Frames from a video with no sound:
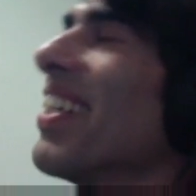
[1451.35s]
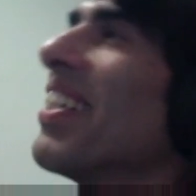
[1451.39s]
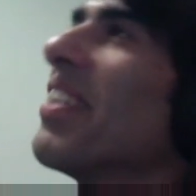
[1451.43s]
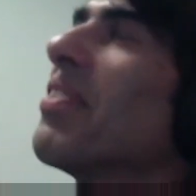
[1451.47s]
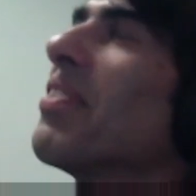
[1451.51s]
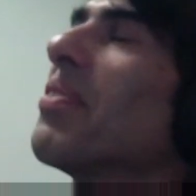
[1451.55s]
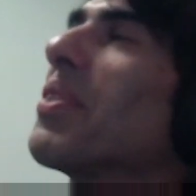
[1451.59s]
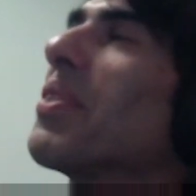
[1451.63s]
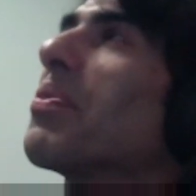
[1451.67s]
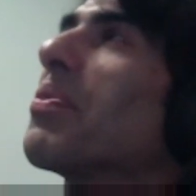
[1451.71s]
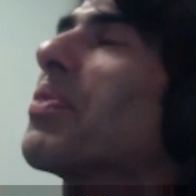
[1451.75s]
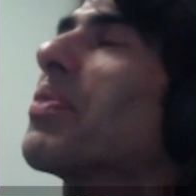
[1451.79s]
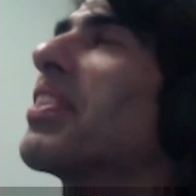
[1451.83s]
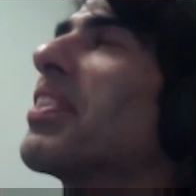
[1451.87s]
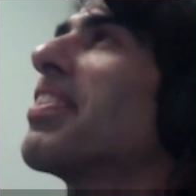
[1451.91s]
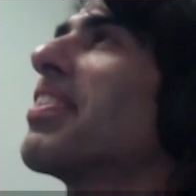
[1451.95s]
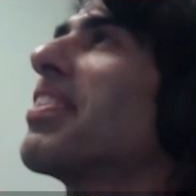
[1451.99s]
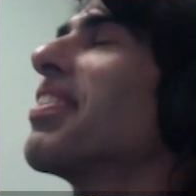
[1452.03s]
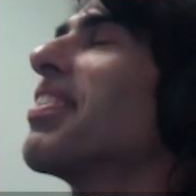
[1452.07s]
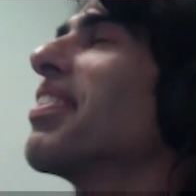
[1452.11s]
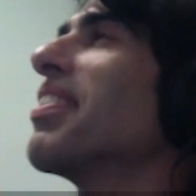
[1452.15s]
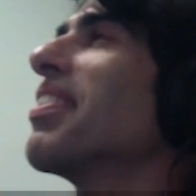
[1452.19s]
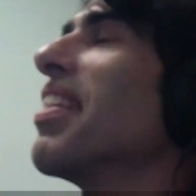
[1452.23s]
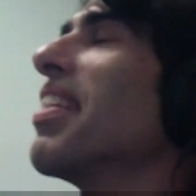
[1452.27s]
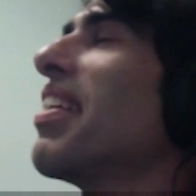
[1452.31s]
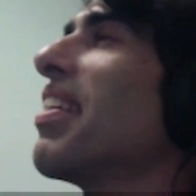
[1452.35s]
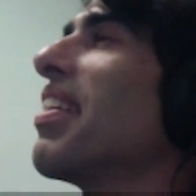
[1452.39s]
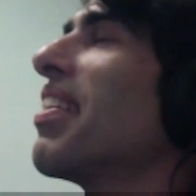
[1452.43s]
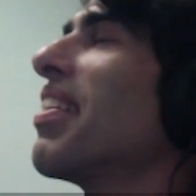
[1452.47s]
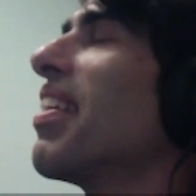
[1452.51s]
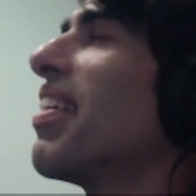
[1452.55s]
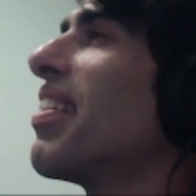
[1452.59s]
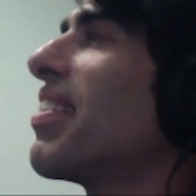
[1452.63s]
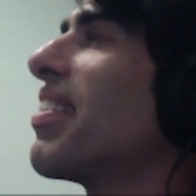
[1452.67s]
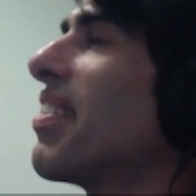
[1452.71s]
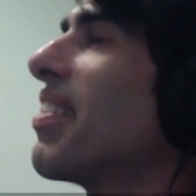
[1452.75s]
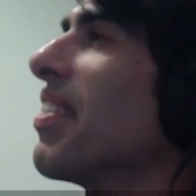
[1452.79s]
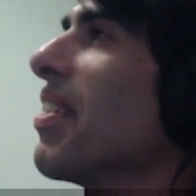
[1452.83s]
what is his name,
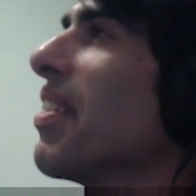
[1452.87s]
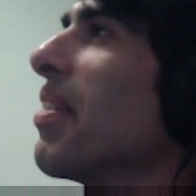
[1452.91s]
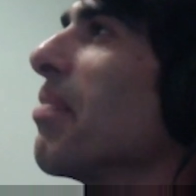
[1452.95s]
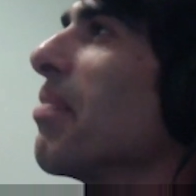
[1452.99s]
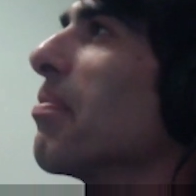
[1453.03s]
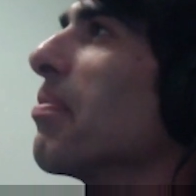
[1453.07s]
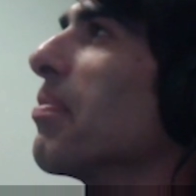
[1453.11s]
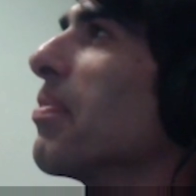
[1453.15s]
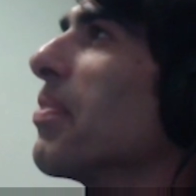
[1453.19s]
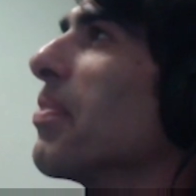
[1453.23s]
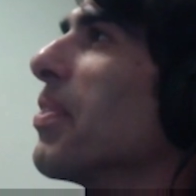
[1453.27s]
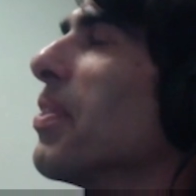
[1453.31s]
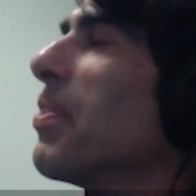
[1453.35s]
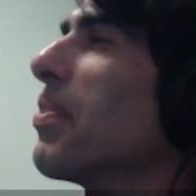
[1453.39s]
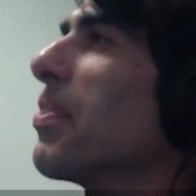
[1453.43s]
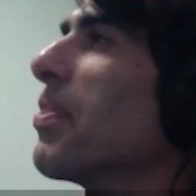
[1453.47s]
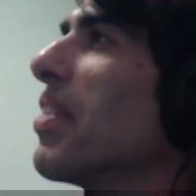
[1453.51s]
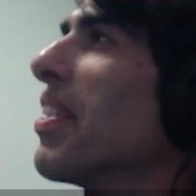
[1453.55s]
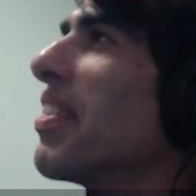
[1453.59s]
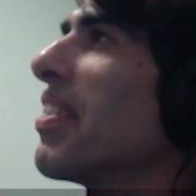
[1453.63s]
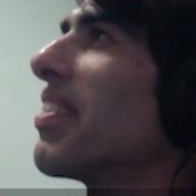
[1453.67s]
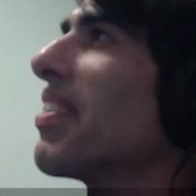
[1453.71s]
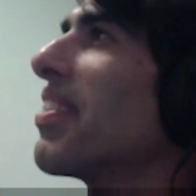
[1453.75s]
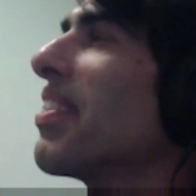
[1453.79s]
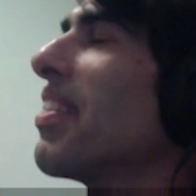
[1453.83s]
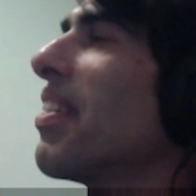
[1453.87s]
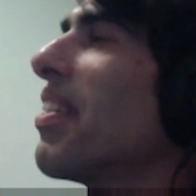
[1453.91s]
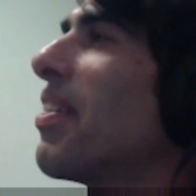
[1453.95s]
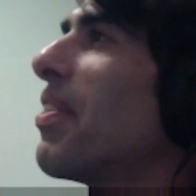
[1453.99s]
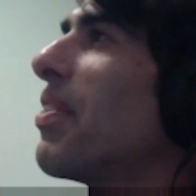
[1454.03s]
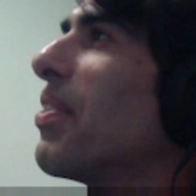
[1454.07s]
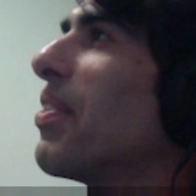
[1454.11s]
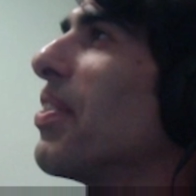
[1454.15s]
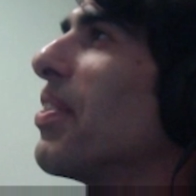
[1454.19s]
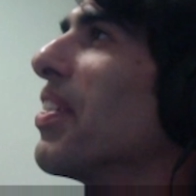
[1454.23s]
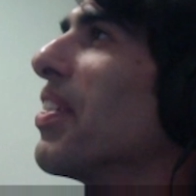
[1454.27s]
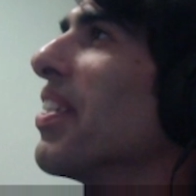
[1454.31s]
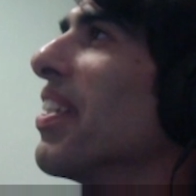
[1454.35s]
last name? Oh, that's
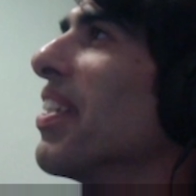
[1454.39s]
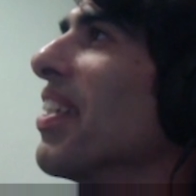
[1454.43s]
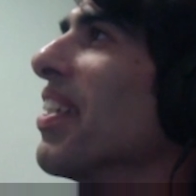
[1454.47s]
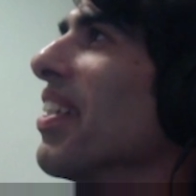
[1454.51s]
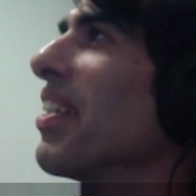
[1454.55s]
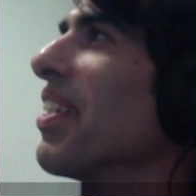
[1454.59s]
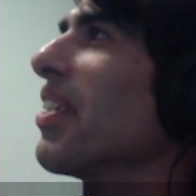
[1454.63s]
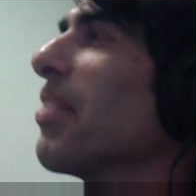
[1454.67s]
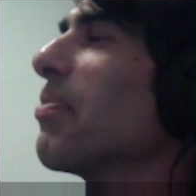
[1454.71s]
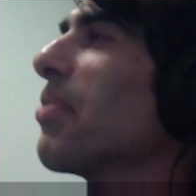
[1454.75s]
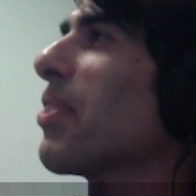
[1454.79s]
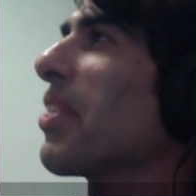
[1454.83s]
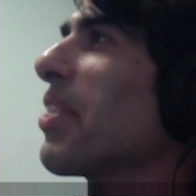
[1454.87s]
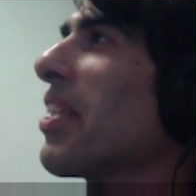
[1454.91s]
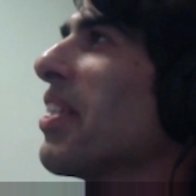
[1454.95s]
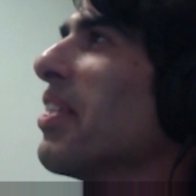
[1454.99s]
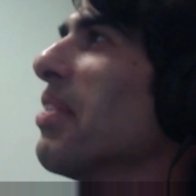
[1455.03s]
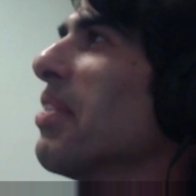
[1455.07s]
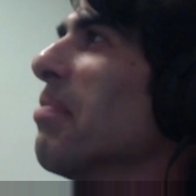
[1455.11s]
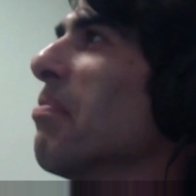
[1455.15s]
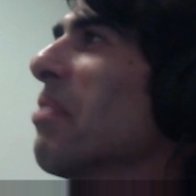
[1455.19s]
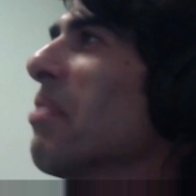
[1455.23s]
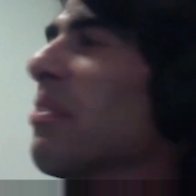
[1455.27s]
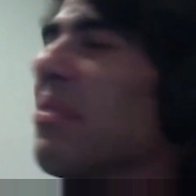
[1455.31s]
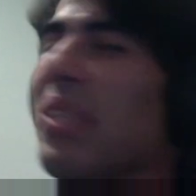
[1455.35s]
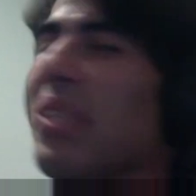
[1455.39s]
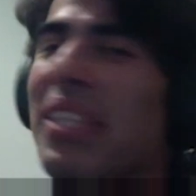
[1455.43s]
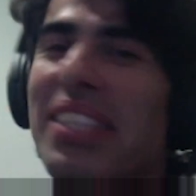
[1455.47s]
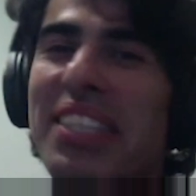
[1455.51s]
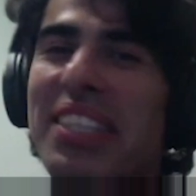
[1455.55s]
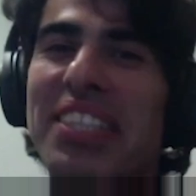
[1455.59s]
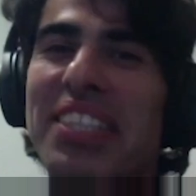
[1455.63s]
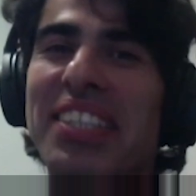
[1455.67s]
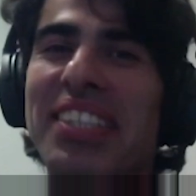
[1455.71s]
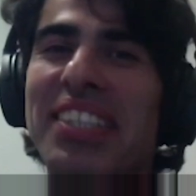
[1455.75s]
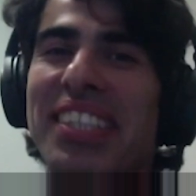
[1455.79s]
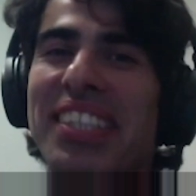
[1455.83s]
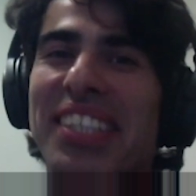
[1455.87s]
now... He will kill me when
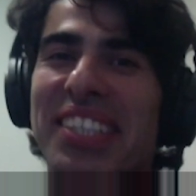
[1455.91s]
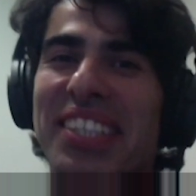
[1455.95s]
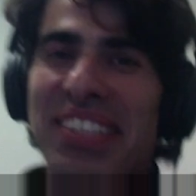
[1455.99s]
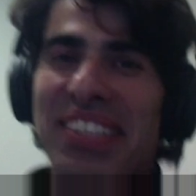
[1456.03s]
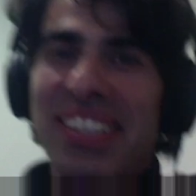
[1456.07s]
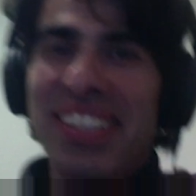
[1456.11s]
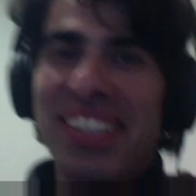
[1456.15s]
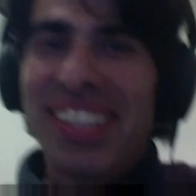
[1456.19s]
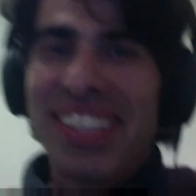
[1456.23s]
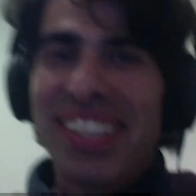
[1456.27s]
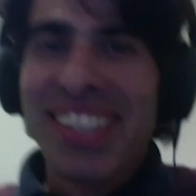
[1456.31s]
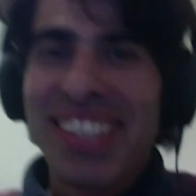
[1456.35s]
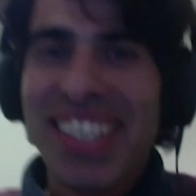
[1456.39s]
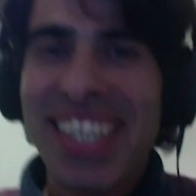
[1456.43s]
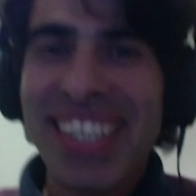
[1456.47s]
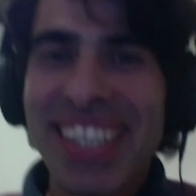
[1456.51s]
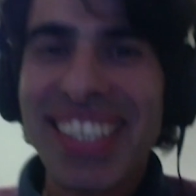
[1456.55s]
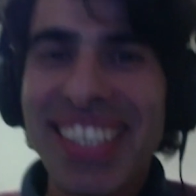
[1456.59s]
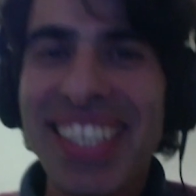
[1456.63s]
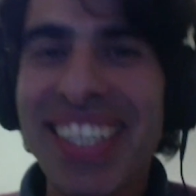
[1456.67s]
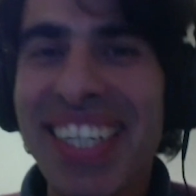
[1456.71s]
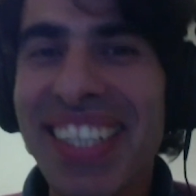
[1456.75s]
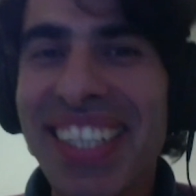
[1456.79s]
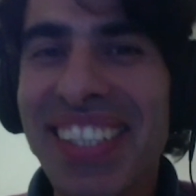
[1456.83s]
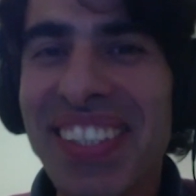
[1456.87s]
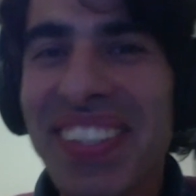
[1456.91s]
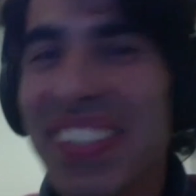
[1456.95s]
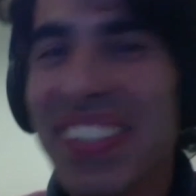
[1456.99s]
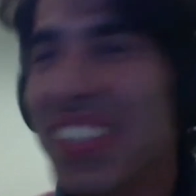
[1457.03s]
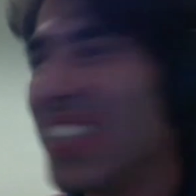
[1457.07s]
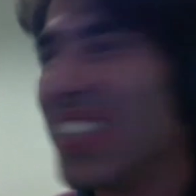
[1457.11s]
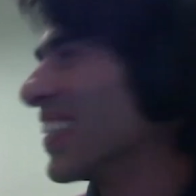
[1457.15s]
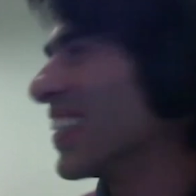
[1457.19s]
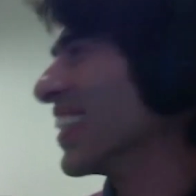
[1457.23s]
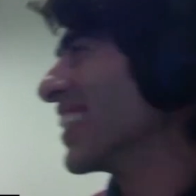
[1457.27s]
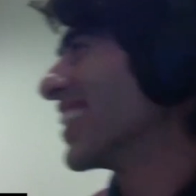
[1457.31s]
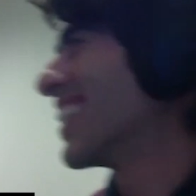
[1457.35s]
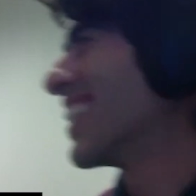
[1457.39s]
he hears that I don't
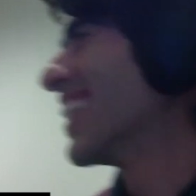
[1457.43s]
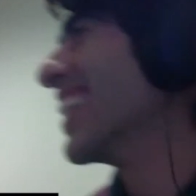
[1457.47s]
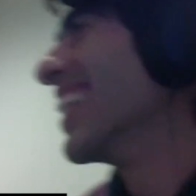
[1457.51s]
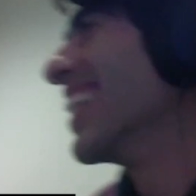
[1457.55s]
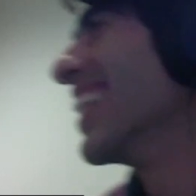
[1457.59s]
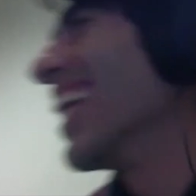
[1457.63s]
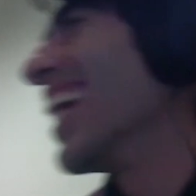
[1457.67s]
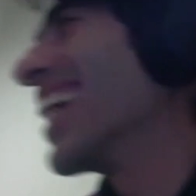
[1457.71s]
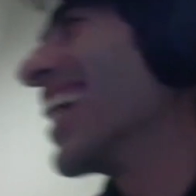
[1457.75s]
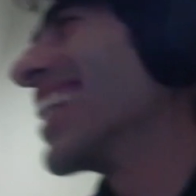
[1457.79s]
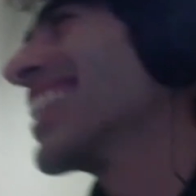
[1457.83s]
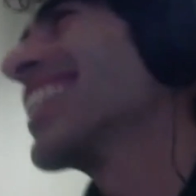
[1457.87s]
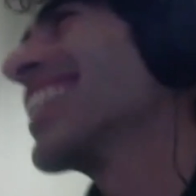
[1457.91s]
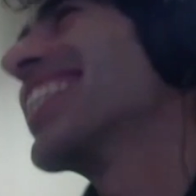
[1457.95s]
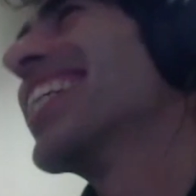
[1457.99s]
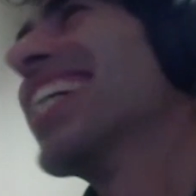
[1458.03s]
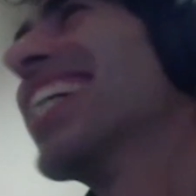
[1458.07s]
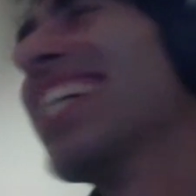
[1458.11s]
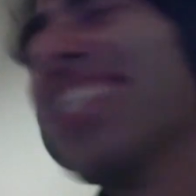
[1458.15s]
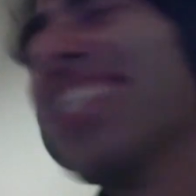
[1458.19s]
know his last name.